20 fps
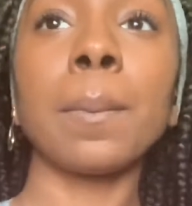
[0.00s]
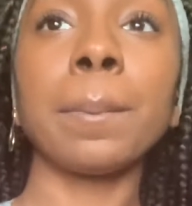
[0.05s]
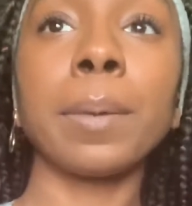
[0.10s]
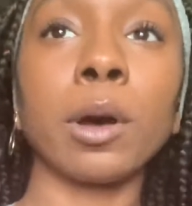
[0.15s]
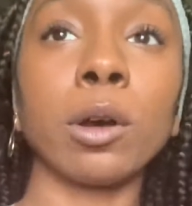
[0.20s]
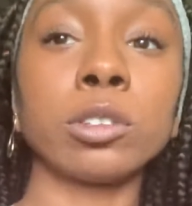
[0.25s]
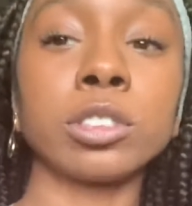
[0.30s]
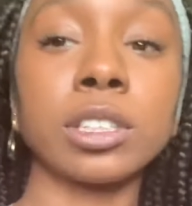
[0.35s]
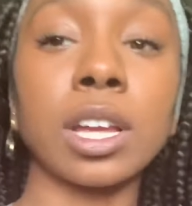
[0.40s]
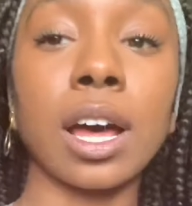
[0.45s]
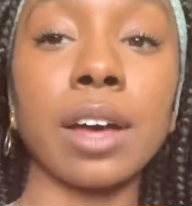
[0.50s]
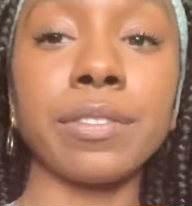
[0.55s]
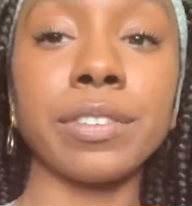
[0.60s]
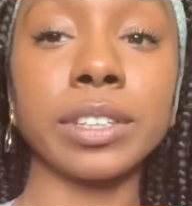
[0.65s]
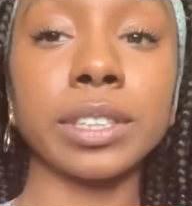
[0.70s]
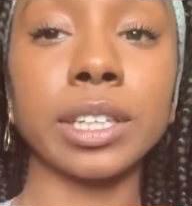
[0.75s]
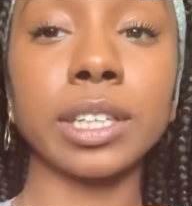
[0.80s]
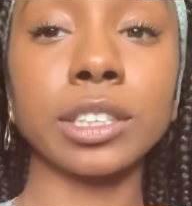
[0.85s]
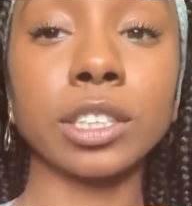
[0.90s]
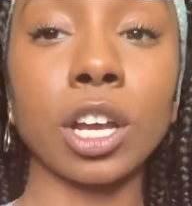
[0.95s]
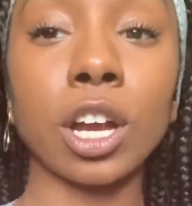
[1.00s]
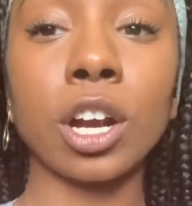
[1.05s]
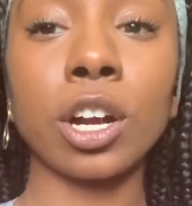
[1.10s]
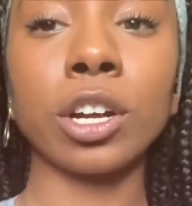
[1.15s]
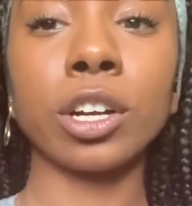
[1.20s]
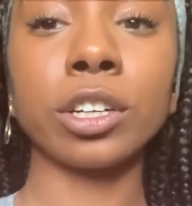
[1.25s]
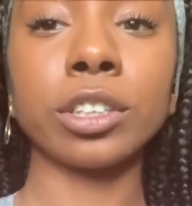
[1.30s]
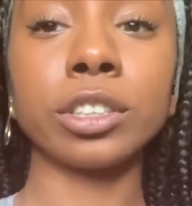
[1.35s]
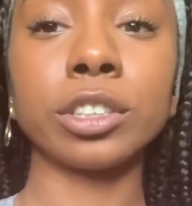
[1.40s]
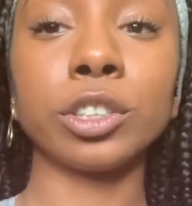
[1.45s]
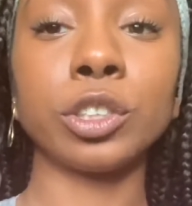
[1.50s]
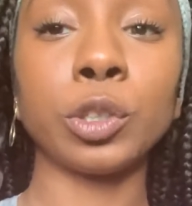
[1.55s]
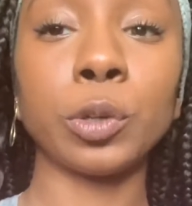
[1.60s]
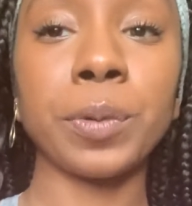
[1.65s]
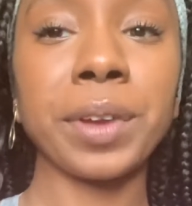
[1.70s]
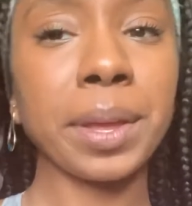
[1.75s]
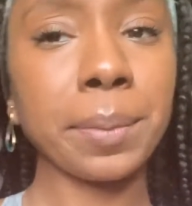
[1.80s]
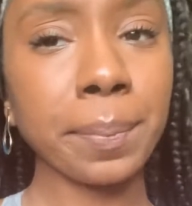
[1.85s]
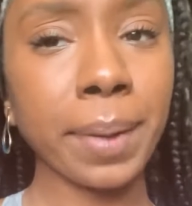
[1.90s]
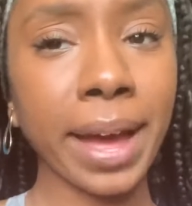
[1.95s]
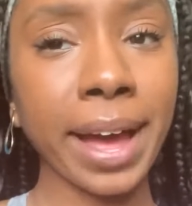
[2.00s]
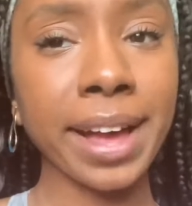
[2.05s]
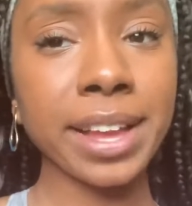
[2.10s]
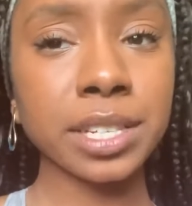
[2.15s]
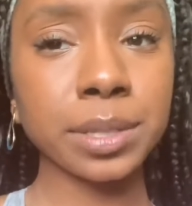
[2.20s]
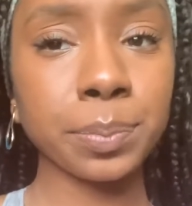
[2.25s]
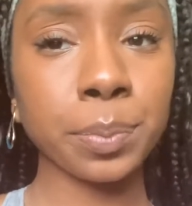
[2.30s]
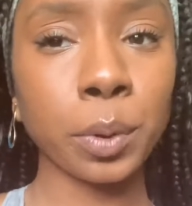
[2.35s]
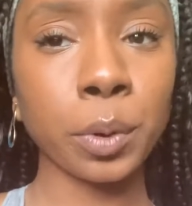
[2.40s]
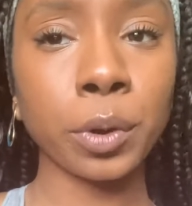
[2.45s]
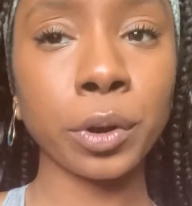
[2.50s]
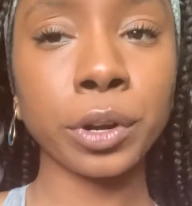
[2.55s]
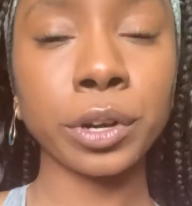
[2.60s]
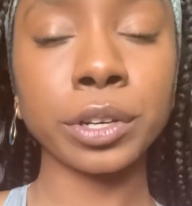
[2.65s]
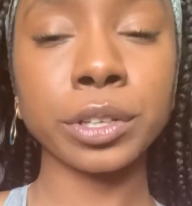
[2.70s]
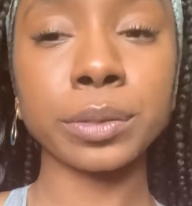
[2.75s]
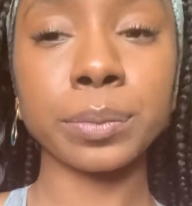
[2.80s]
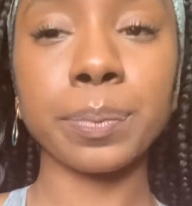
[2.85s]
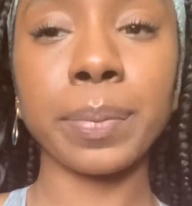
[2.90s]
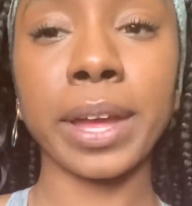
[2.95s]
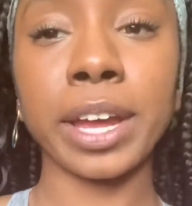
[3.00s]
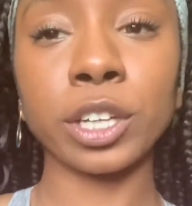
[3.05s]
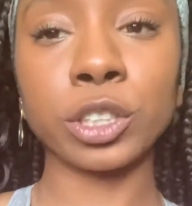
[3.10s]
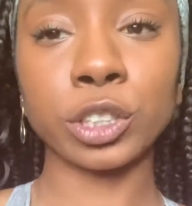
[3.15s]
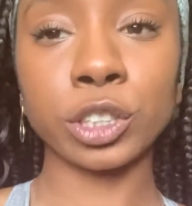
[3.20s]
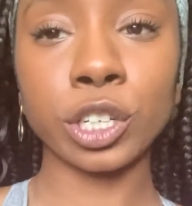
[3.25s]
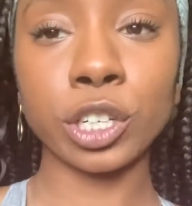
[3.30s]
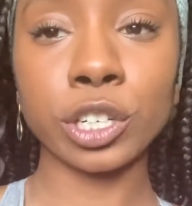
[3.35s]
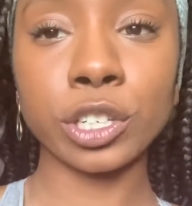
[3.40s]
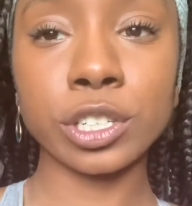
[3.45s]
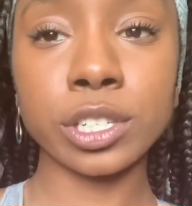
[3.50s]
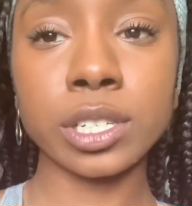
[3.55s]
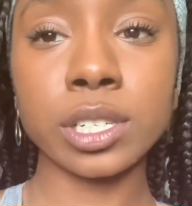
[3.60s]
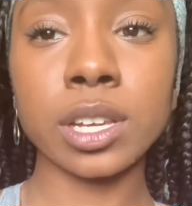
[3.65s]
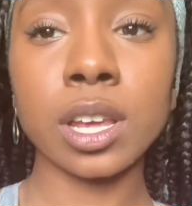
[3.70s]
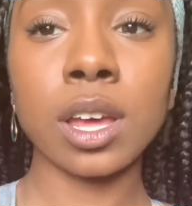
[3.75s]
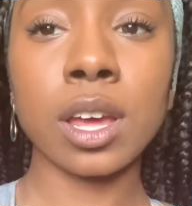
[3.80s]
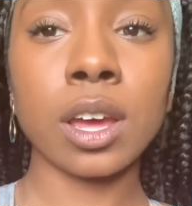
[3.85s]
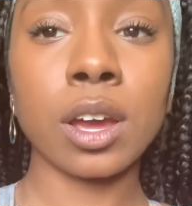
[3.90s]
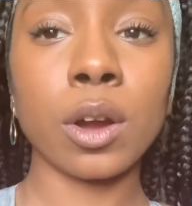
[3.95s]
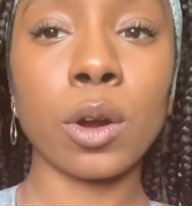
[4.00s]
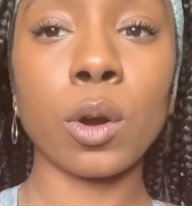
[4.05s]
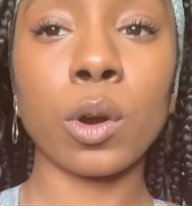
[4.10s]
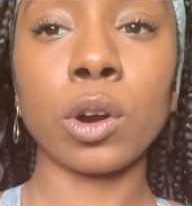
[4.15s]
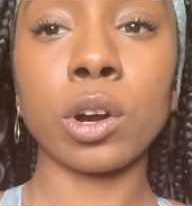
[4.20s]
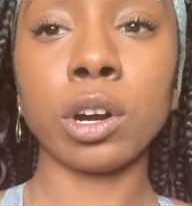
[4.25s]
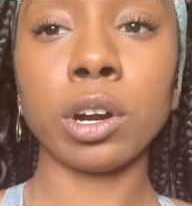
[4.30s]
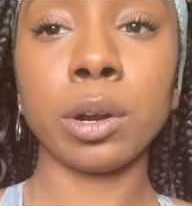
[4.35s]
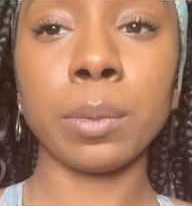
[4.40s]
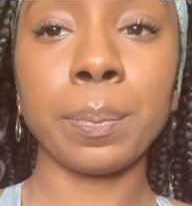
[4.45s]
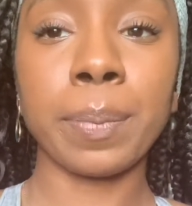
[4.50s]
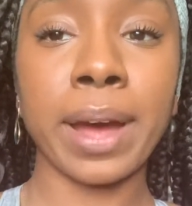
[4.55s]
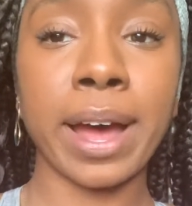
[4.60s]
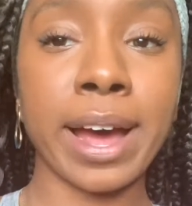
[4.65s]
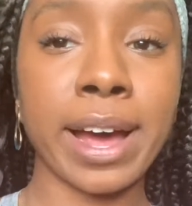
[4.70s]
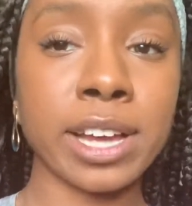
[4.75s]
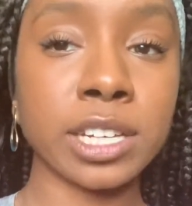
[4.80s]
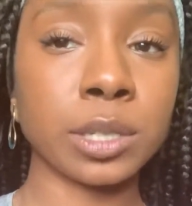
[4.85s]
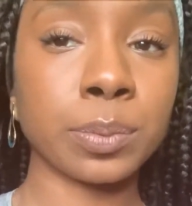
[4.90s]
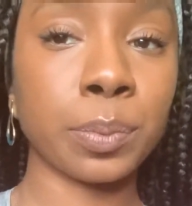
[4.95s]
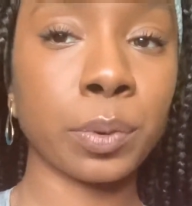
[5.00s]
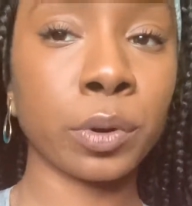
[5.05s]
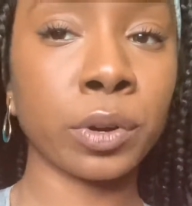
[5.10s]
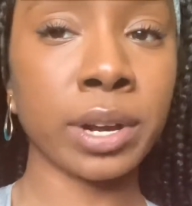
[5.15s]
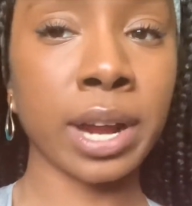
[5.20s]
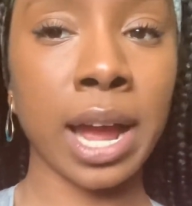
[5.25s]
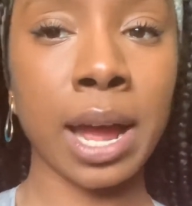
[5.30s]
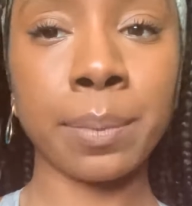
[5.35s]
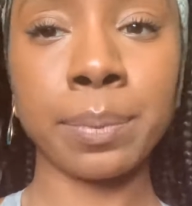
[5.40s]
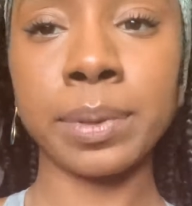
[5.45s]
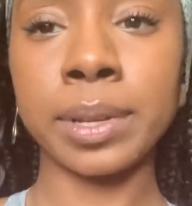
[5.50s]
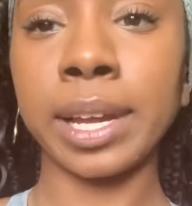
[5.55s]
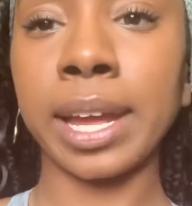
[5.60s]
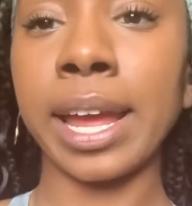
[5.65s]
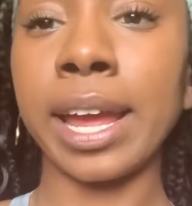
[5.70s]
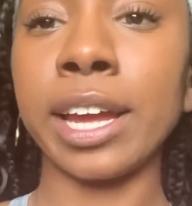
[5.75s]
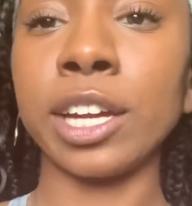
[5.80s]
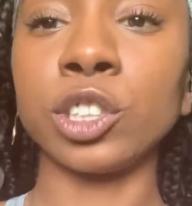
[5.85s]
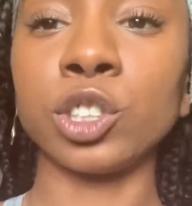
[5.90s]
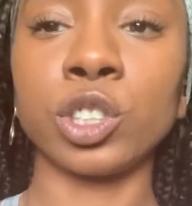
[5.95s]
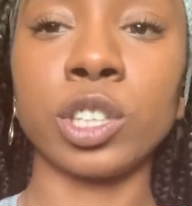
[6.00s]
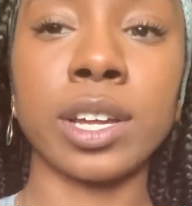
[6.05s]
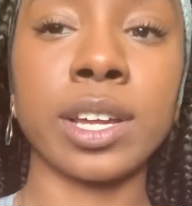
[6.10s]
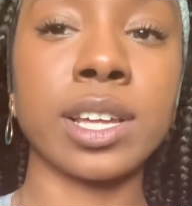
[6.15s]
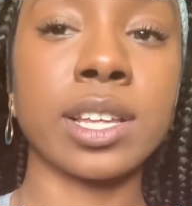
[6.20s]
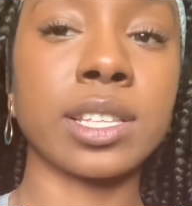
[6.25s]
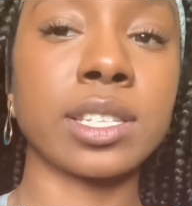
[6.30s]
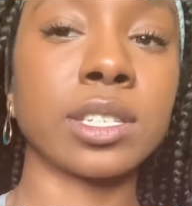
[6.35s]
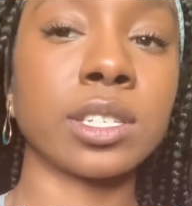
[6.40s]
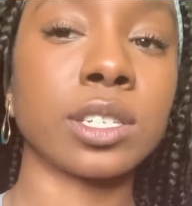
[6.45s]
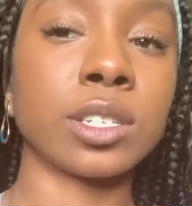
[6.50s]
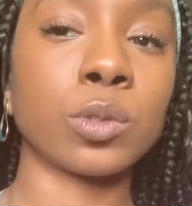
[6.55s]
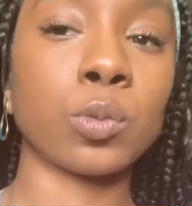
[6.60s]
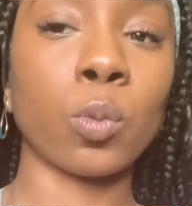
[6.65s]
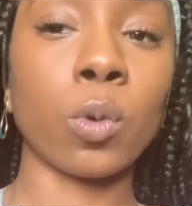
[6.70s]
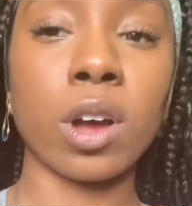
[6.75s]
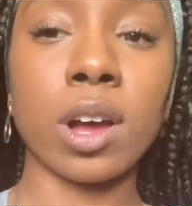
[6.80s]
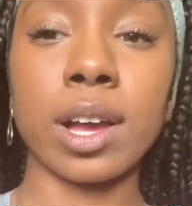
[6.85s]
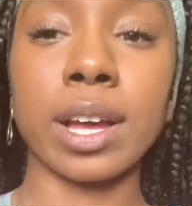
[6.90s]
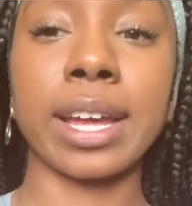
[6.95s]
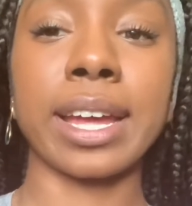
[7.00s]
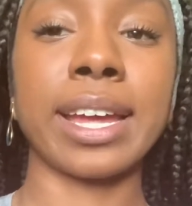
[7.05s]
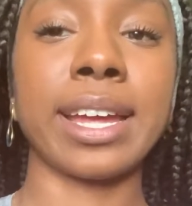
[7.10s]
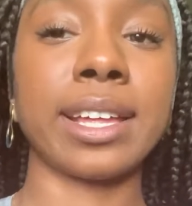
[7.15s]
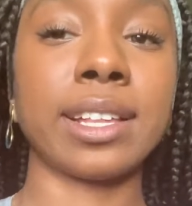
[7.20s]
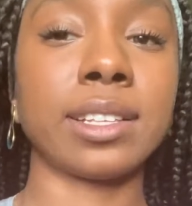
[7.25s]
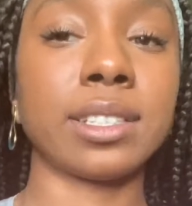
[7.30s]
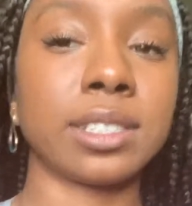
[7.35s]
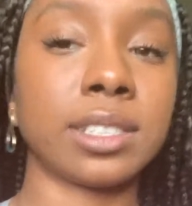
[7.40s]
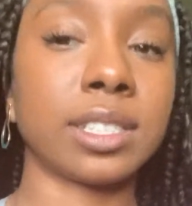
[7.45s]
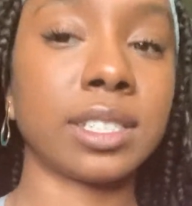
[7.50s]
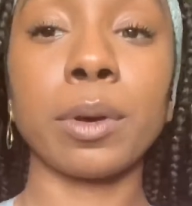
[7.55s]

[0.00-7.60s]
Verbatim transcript: post offices aren't doing passport pictures or passport applications, walk-ins.